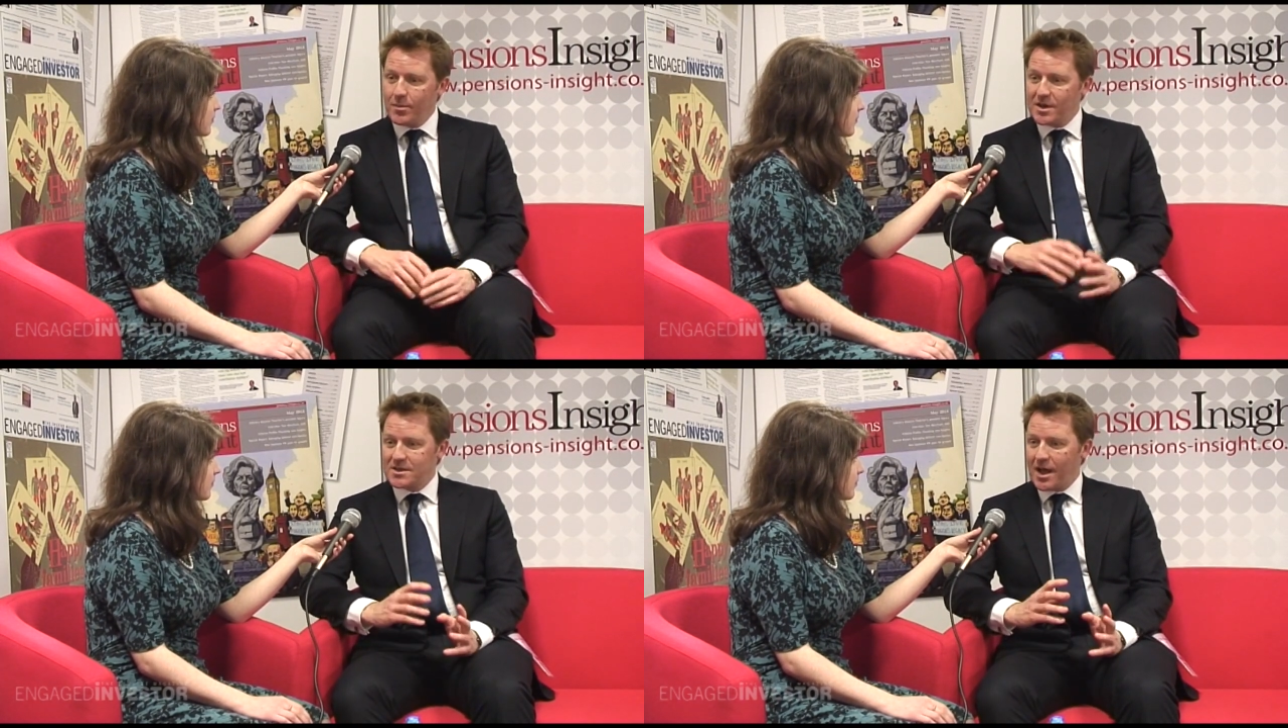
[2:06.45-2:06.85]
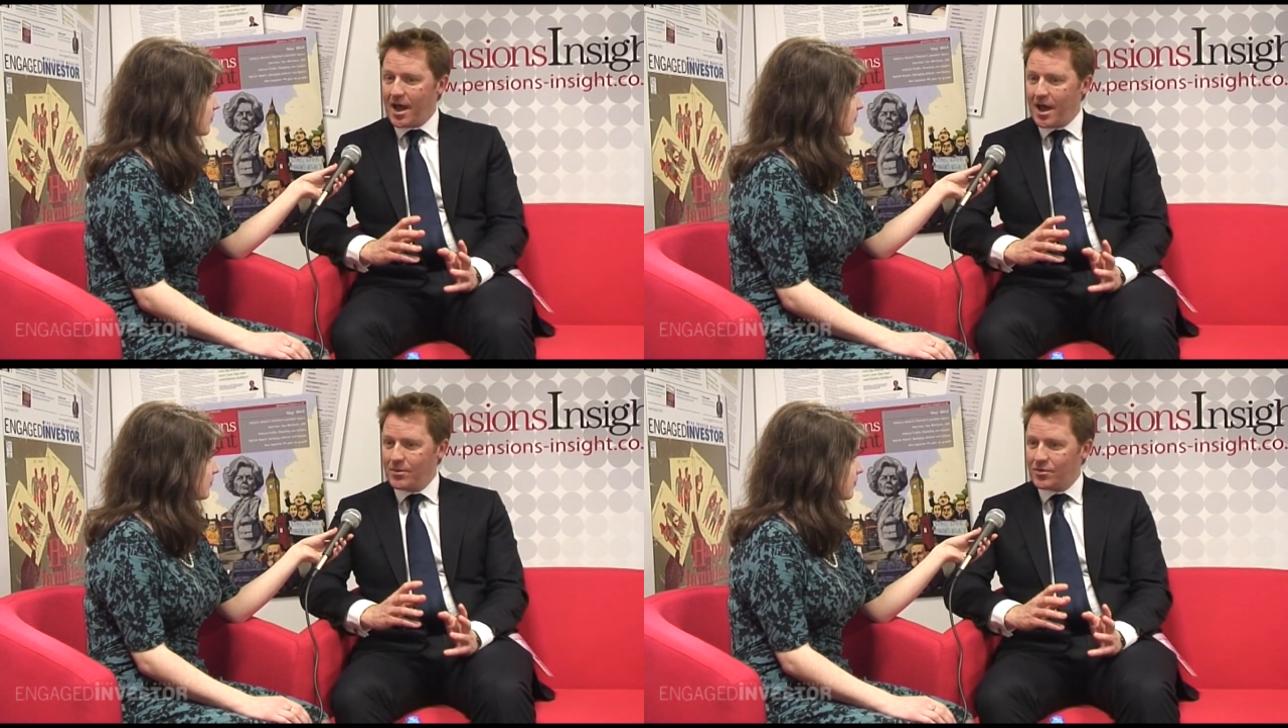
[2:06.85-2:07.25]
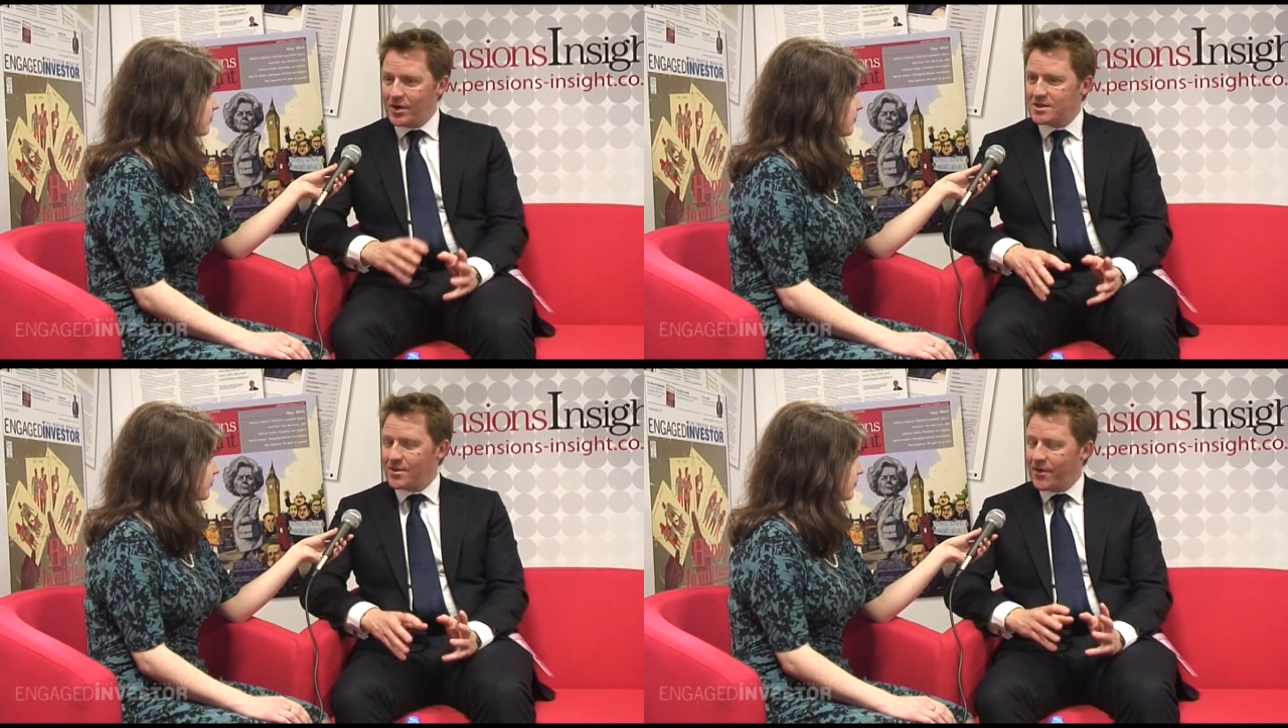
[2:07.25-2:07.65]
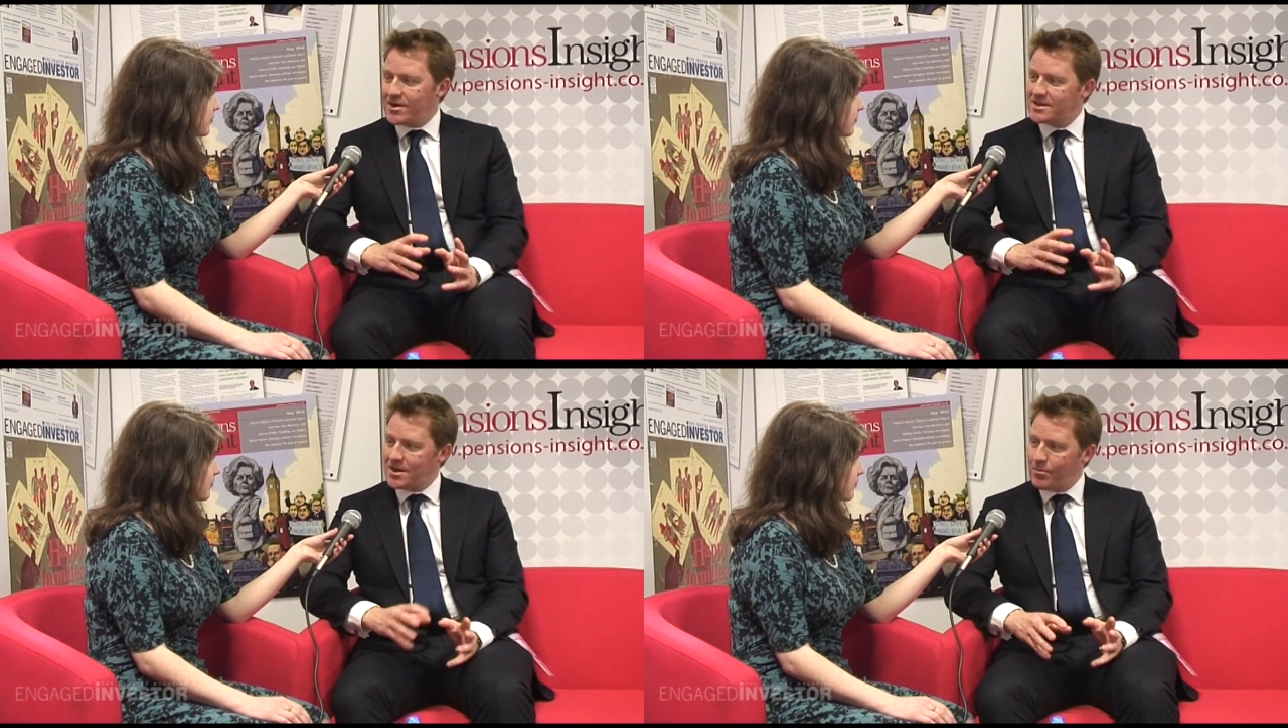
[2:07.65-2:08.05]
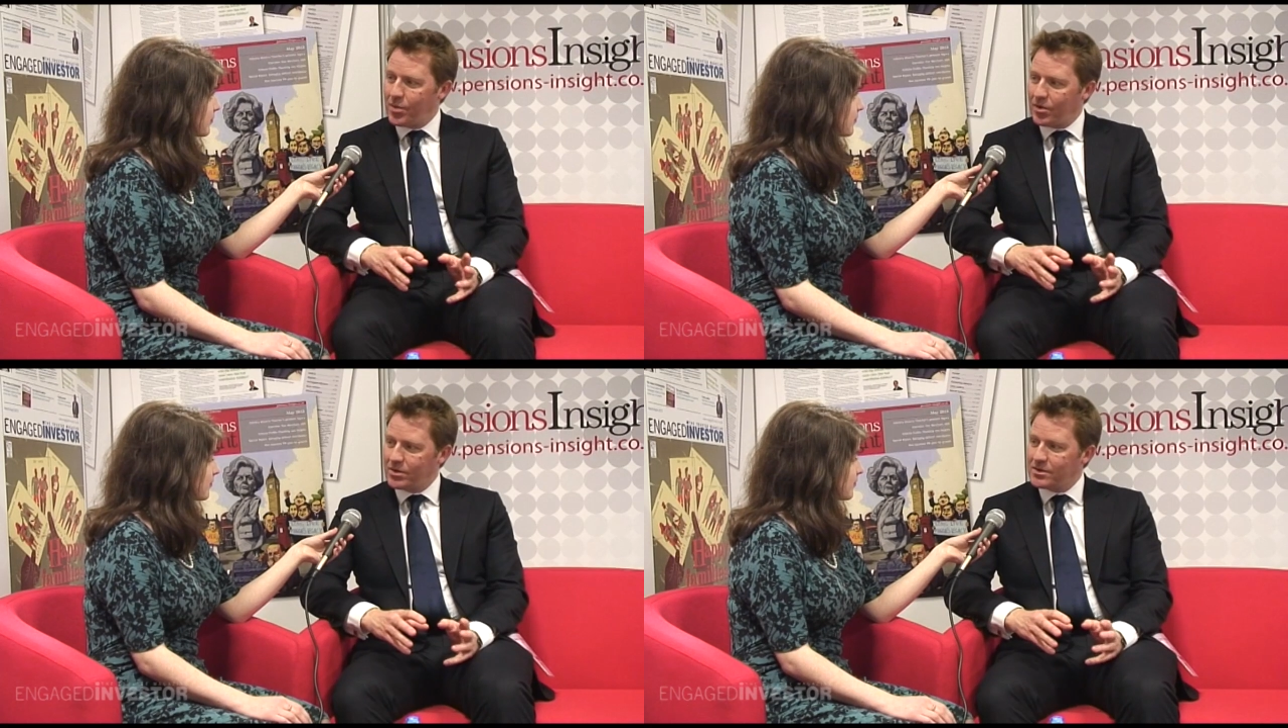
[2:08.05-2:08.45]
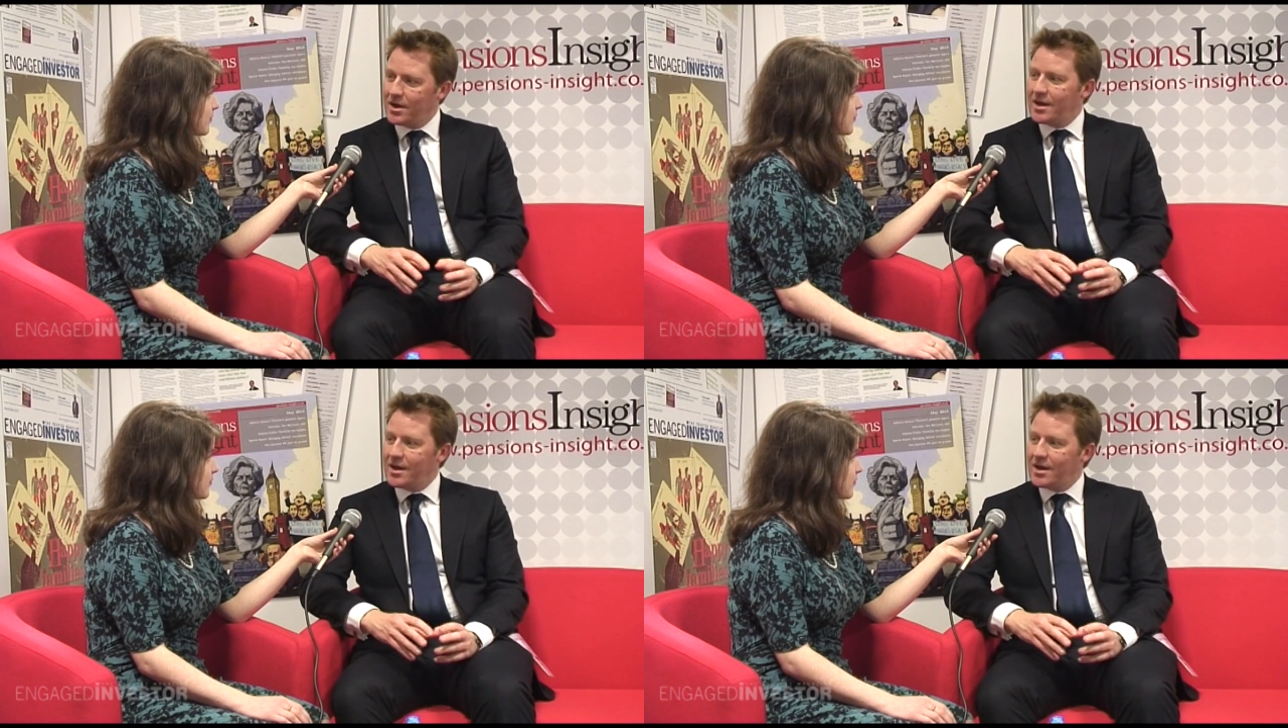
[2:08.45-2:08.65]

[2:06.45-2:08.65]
But it's aimed really to be very simple,